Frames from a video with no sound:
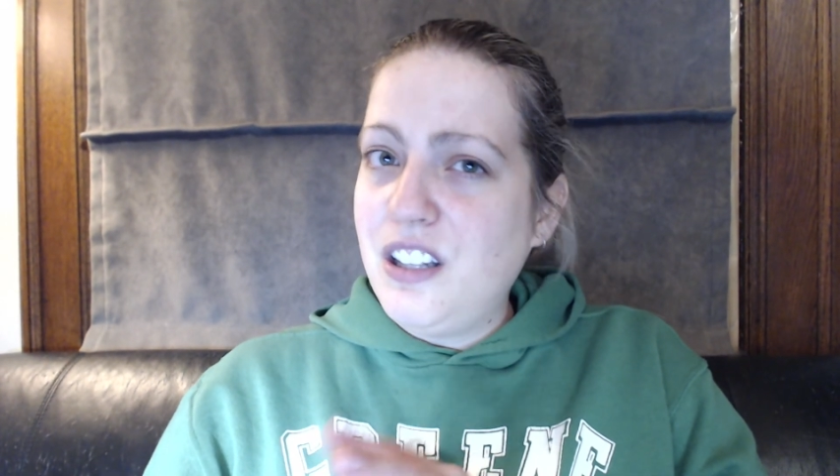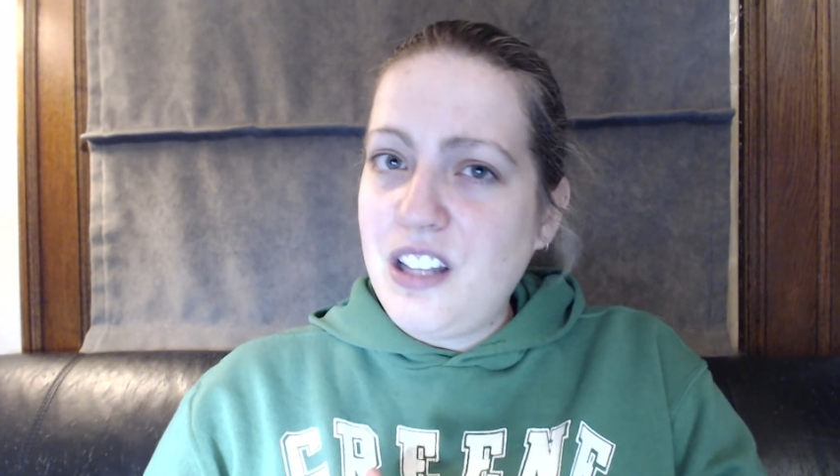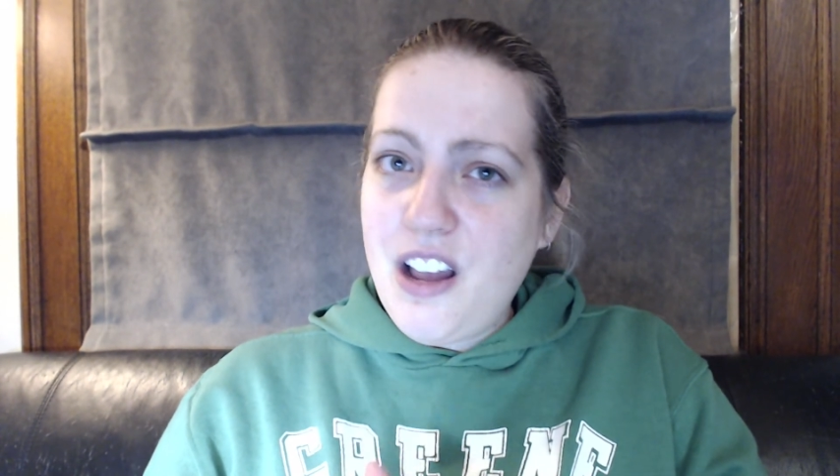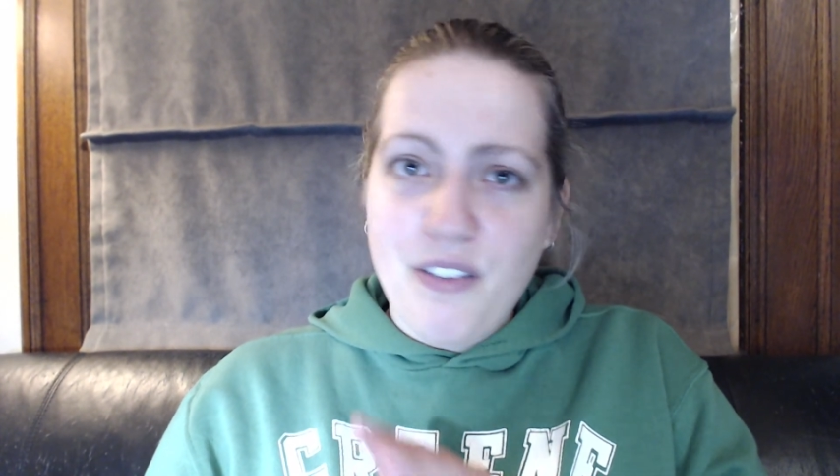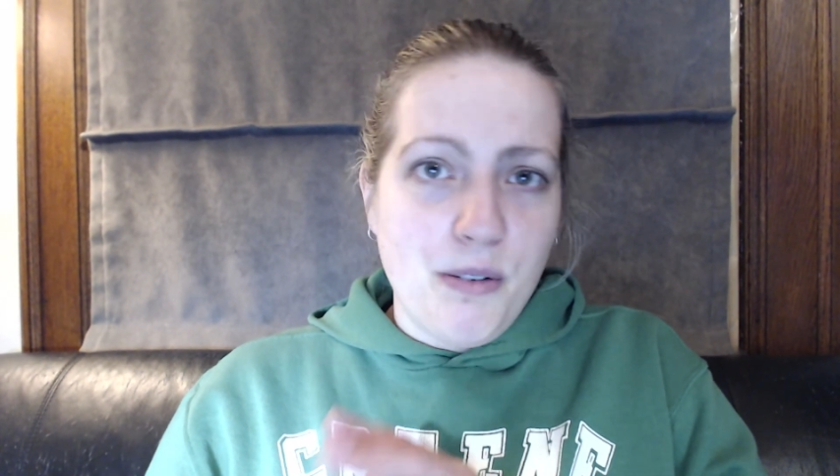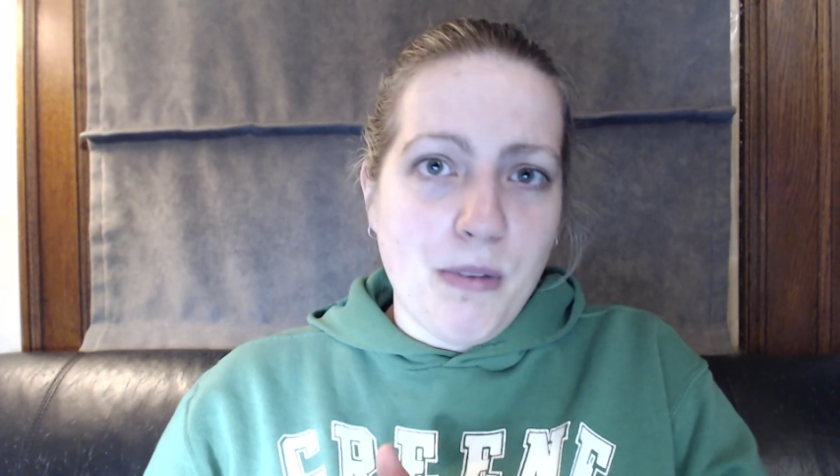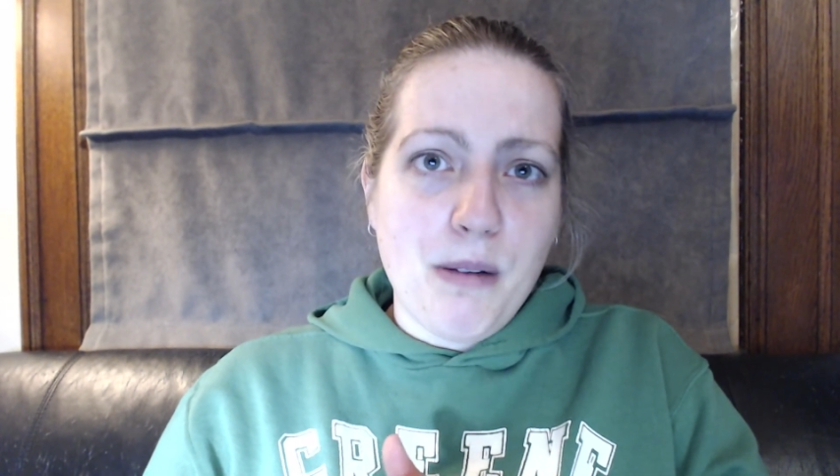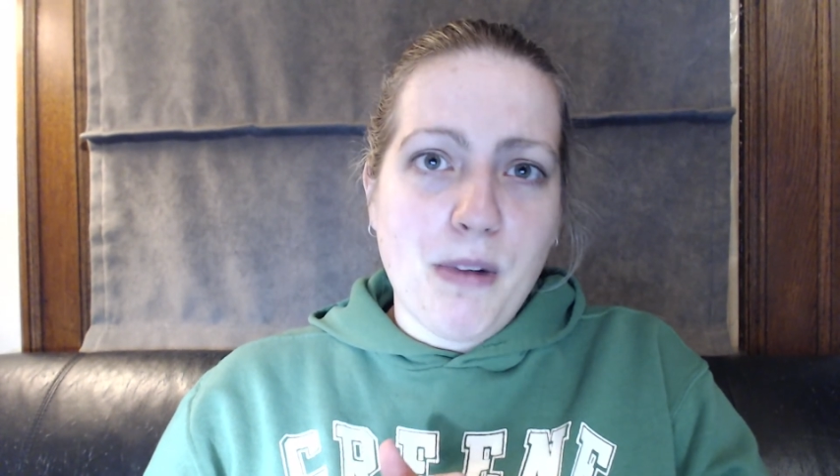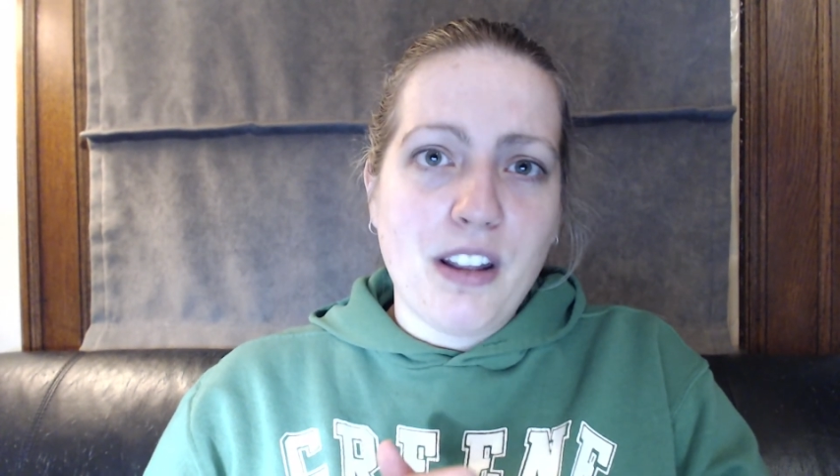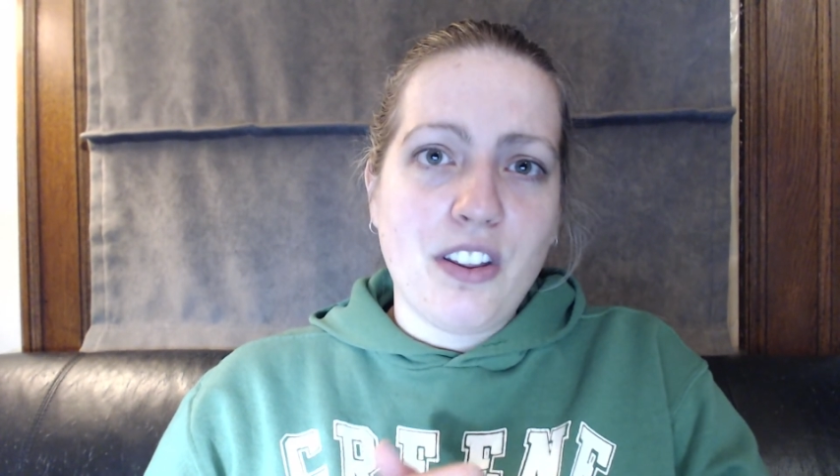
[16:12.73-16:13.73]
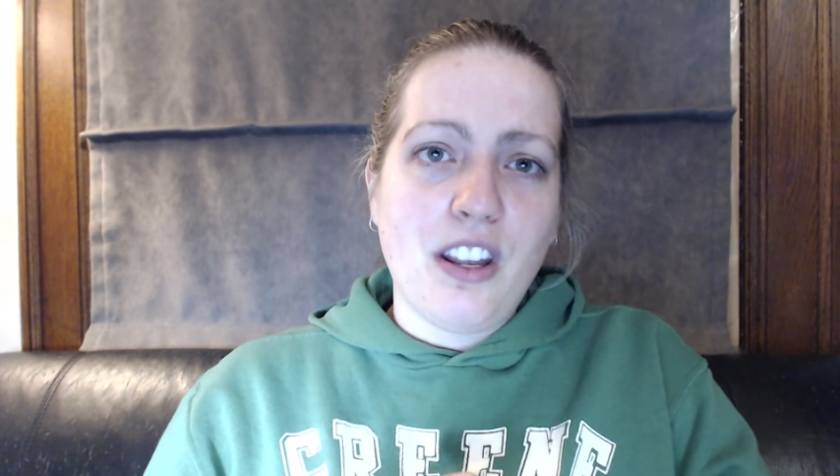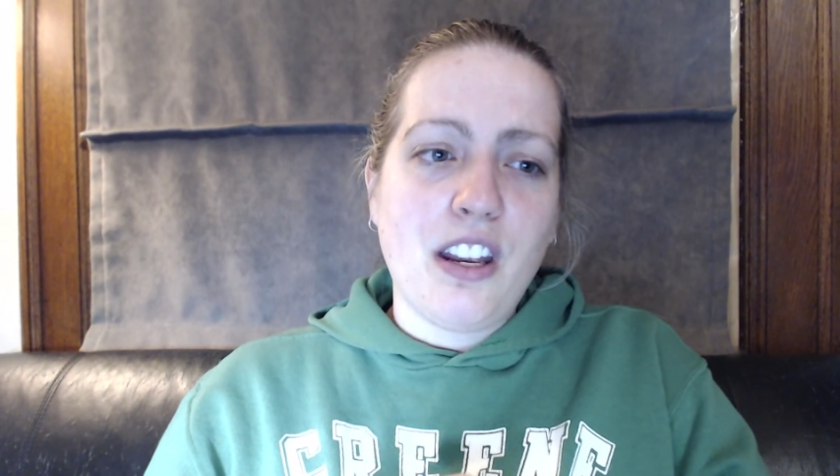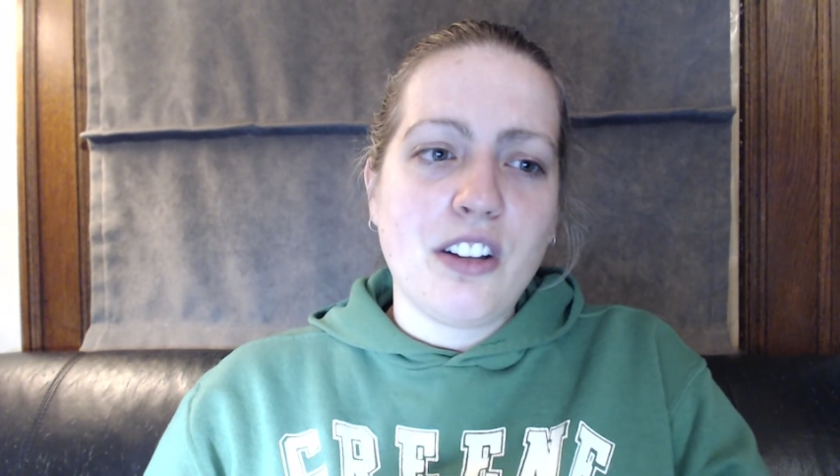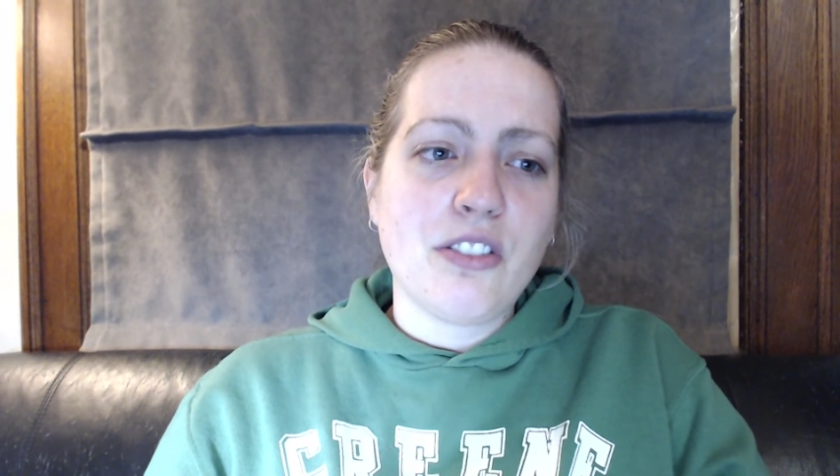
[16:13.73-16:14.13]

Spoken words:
haven't been my thing.